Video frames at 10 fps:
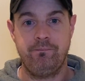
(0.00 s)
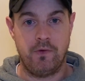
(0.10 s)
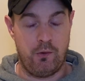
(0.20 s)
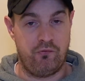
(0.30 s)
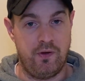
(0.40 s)

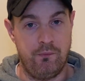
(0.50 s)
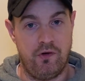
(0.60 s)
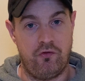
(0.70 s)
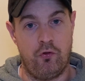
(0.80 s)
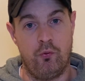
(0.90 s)
I was
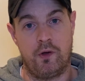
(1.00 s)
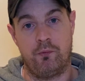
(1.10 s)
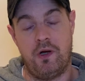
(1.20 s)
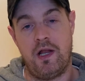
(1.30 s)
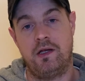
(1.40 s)
limited to who I
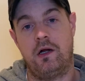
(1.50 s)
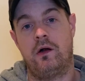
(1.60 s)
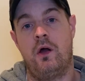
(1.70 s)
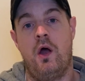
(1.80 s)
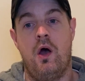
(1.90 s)
could put on
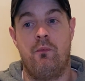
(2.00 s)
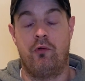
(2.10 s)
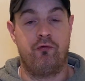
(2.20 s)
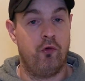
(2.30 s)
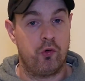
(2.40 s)
there,
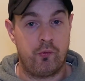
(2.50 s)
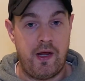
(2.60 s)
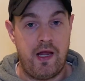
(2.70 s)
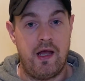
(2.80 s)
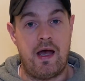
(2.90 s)
but vote
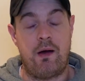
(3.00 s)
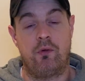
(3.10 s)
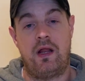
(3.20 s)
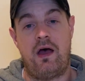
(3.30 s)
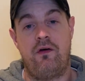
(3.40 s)
away and
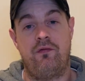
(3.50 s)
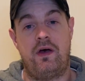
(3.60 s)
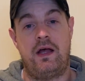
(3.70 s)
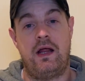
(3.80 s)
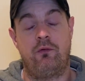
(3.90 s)
we'll have
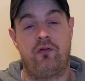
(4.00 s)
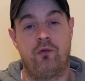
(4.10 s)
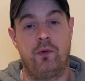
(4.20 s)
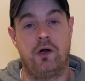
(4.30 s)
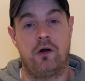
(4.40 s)

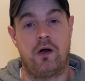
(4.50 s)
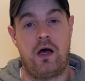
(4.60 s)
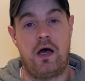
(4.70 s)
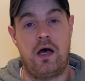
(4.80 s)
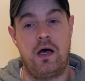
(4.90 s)
announced the winner
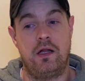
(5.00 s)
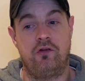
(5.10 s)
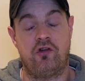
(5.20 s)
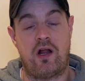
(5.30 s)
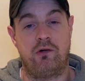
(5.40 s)

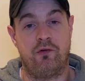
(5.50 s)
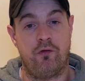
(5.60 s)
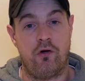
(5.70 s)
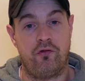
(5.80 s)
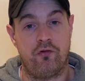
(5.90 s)
on January
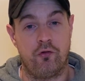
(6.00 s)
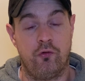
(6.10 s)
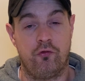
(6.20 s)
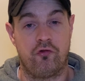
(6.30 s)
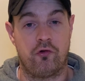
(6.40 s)
1st. So
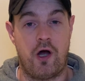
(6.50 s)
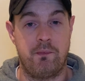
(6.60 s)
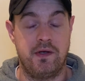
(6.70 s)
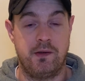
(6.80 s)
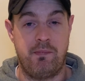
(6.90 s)
subscribe,
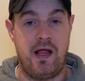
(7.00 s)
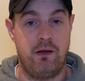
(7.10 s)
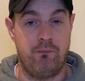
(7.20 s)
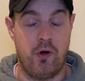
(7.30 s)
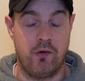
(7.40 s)
hit the
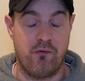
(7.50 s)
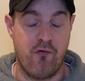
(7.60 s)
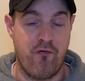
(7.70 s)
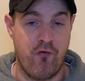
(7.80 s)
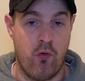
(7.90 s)
bell button
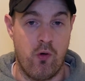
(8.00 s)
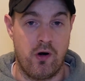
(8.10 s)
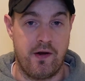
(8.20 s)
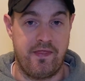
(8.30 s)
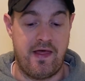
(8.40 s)

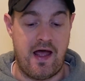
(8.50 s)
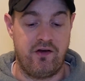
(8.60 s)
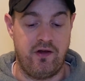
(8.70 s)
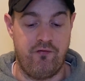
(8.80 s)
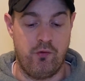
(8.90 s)
for
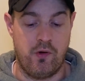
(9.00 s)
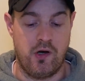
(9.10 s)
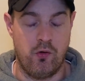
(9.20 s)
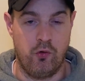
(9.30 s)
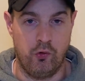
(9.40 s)
that if you
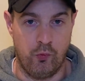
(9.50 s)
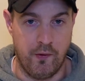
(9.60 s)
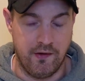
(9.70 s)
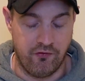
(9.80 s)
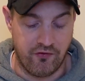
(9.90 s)
want to know who
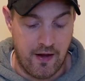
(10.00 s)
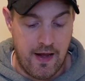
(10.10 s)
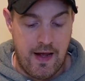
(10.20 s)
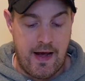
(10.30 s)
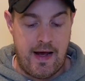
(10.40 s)
wins.
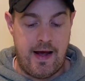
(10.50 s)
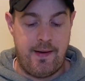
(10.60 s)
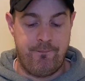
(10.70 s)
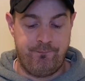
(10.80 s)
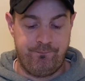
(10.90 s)

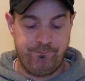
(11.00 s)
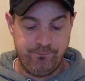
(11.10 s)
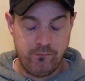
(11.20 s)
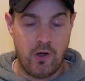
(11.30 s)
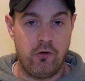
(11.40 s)

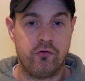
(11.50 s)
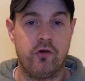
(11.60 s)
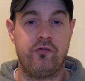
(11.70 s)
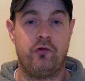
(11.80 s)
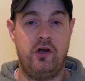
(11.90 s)
Also,
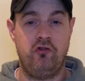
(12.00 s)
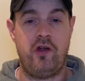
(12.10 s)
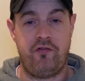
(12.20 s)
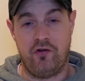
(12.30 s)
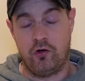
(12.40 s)
guys, if you're
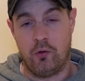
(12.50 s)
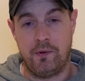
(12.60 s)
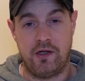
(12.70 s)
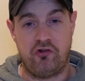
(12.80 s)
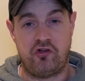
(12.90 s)
interested in
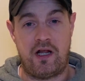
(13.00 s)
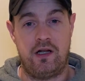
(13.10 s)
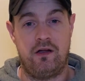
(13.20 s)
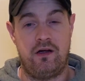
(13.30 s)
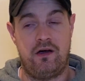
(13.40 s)
coming on the
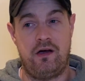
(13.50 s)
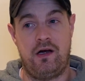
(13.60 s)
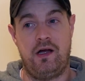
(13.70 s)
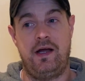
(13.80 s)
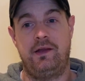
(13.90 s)
channel,
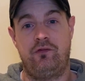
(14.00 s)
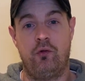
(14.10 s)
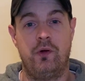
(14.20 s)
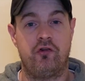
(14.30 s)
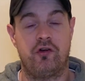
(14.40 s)
I
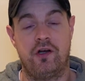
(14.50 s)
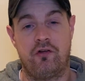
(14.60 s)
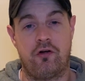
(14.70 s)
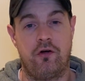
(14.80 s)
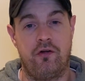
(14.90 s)
do want to try
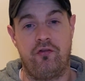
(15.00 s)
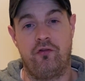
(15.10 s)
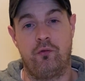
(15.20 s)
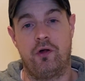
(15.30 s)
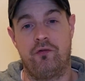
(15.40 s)
and turn this
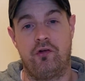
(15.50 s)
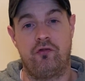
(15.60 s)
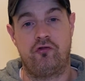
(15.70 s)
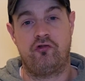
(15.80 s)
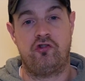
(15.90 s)
into kind of a
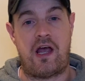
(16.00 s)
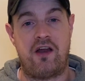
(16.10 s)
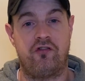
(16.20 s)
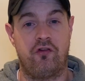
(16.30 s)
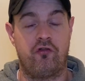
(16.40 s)

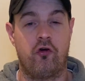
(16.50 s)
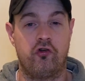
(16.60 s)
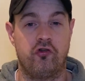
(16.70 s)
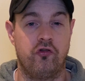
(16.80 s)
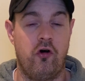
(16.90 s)
chat,
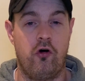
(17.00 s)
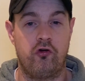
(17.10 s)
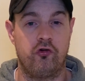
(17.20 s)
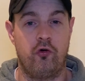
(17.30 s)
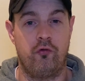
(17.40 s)
discussion,
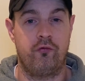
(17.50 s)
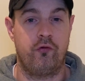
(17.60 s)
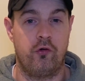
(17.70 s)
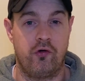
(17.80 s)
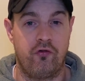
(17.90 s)
talk show
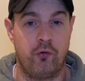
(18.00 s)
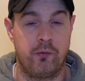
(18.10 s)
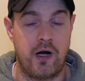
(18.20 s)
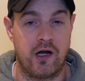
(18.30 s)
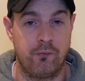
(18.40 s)
for the
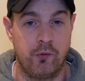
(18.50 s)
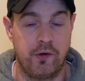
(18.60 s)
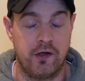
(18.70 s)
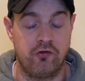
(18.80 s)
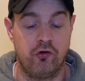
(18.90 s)
supercar
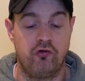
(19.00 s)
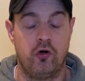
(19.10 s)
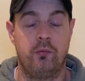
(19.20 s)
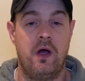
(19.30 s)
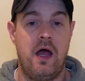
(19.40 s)
community on
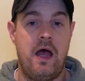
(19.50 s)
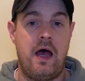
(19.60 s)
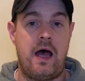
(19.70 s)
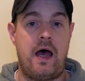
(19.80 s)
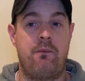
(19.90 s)
YouTube.
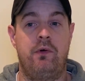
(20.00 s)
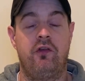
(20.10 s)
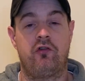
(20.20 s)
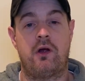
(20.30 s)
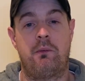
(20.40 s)
My
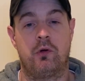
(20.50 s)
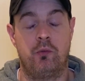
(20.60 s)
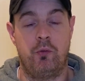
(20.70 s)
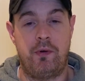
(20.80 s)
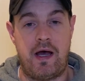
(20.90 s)
Instagram
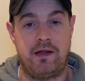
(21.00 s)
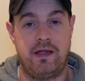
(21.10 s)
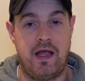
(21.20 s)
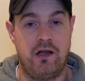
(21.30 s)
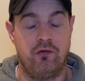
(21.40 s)
will come up at
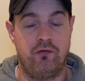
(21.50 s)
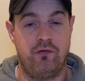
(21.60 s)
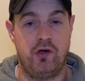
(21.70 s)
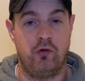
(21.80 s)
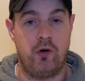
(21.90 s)
the end of the
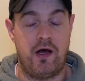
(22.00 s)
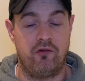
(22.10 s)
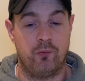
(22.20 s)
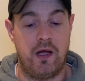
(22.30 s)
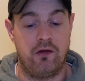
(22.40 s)
video
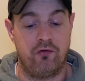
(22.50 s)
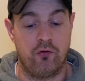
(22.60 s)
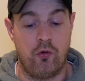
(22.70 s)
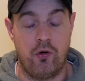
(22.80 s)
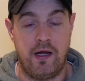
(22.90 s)
as well.
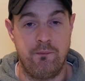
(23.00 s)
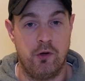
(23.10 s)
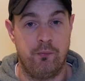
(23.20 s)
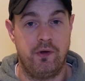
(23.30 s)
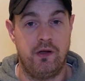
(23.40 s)
So hit
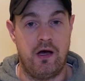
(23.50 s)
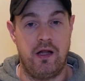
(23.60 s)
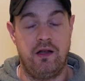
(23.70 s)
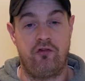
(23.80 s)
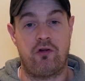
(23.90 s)
me up
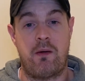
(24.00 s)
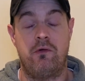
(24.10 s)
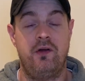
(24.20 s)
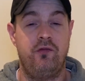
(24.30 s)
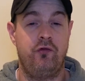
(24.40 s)
on
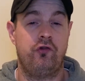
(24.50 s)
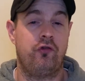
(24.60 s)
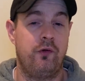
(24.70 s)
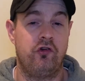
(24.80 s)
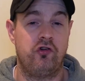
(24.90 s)
Instagram, or if you
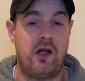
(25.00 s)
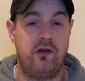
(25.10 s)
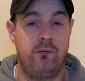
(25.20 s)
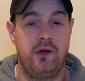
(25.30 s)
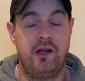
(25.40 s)
just want to
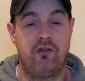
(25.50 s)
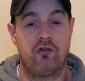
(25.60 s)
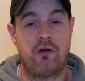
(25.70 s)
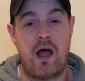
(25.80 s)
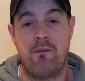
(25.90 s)
chat to me on
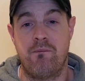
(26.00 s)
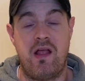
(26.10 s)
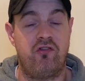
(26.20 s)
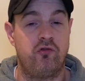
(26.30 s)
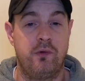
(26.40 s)
Instagram,
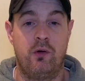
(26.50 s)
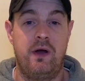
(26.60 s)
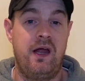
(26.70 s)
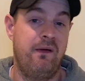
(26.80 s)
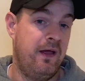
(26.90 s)
message me
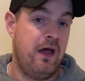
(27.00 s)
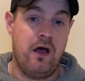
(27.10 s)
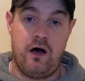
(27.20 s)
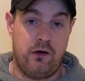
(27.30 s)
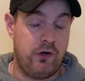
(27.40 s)
away.
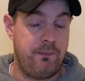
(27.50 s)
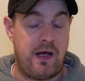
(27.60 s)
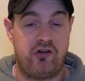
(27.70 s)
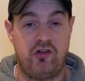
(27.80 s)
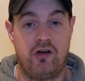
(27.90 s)
I'll write
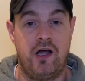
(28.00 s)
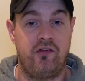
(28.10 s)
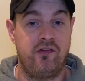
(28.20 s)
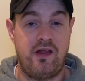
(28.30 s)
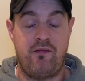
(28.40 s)
back to you
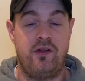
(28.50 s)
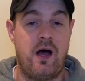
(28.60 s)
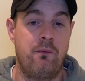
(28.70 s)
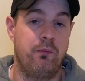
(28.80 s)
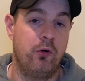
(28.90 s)
guys and definitely
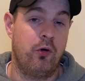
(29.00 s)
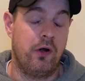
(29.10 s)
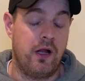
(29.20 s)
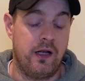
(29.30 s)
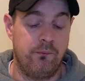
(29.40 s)
comment
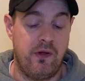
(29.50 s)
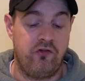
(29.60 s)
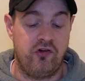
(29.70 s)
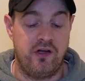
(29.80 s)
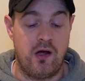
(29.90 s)
below. I'll
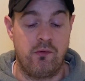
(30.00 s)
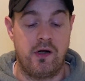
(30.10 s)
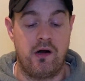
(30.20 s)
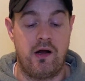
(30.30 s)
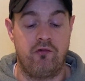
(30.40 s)
message you down
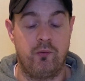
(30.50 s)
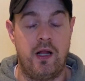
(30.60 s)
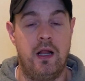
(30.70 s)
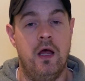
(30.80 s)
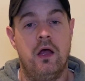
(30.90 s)
there as
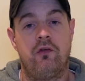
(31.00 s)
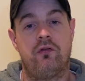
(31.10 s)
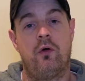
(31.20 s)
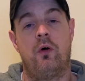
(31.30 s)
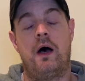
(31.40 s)
well.
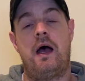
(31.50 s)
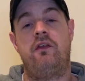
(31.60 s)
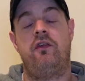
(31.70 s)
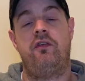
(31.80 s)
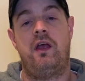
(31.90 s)
So,
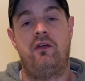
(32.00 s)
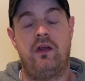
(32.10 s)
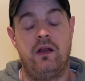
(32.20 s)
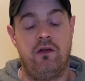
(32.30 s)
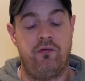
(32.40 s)
as I said,
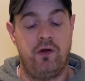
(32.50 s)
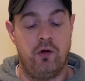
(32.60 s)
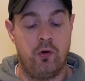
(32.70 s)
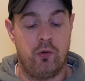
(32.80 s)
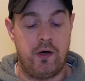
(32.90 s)
in this
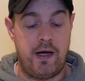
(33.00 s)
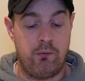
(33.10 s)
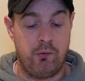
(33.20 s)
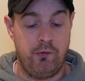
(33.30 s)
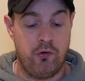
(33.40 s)
video,
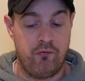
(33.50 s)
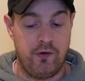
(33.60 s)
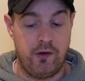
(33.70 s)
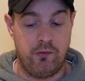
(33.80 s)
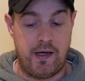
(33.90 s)
we'll be
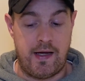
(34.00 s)
covering